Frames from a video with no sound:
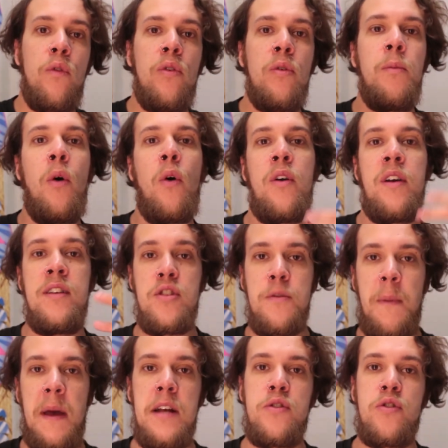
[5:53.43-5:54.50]
room or in
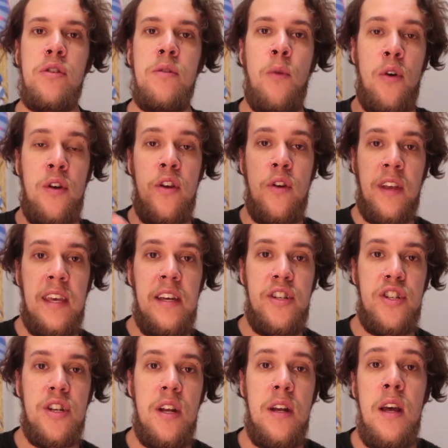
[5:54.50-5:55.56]
your bedroom or in your
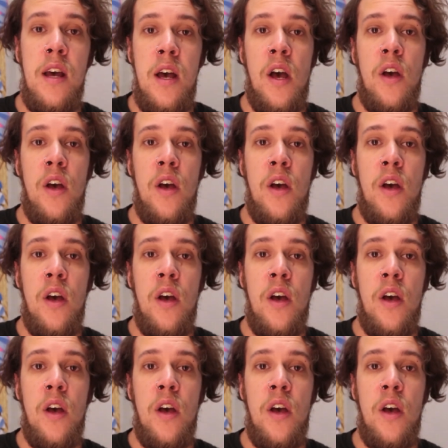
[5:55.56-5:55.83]
kitchen